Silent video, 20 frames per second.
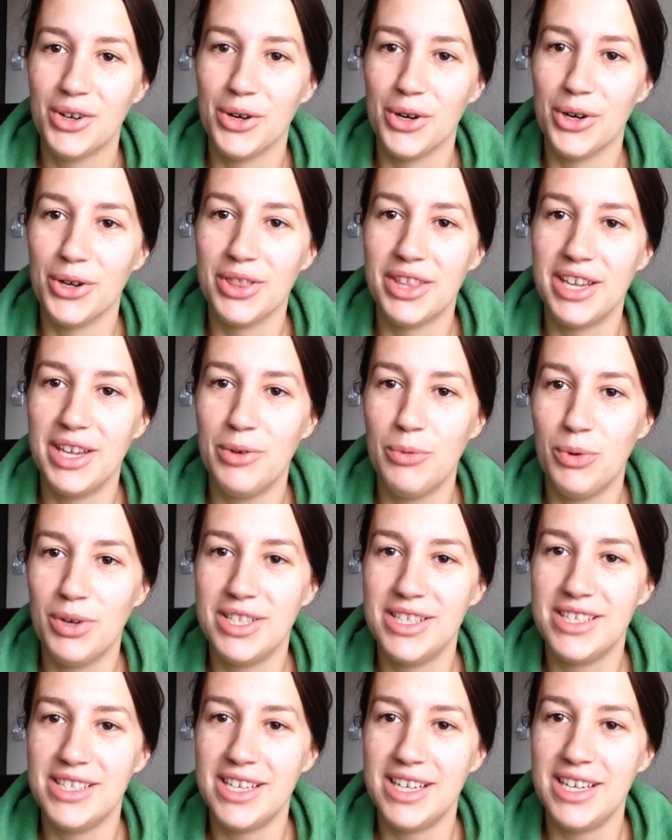earthy,
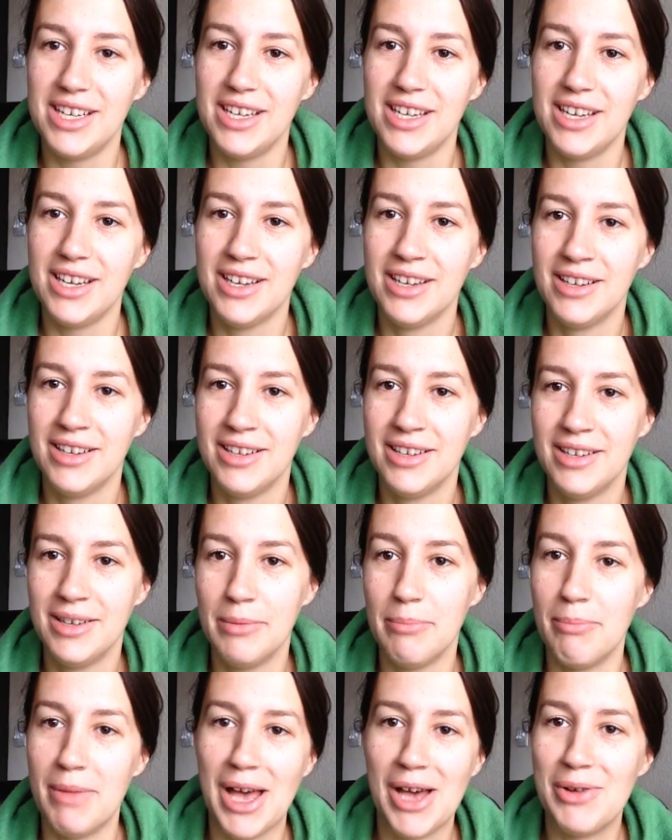woodsy,
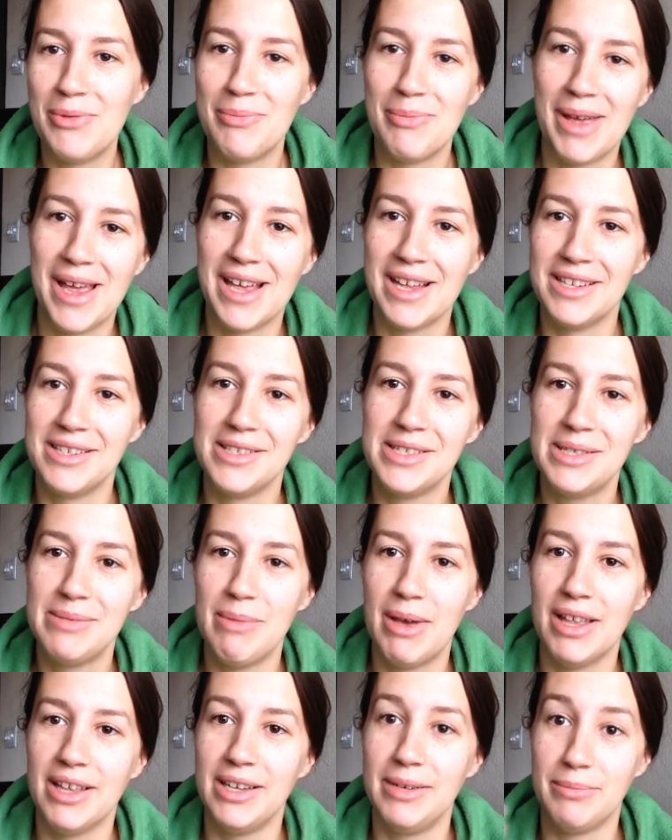mountain man
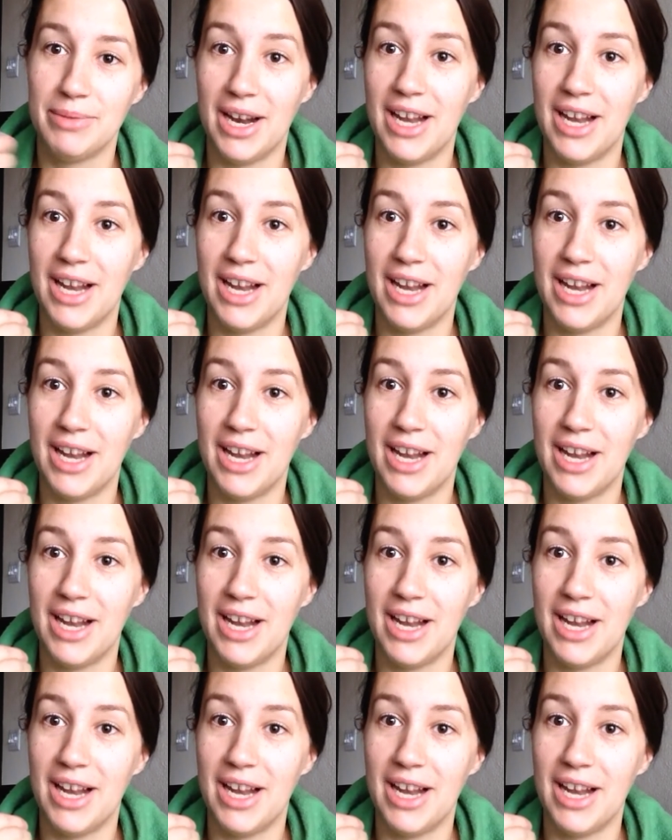smelling,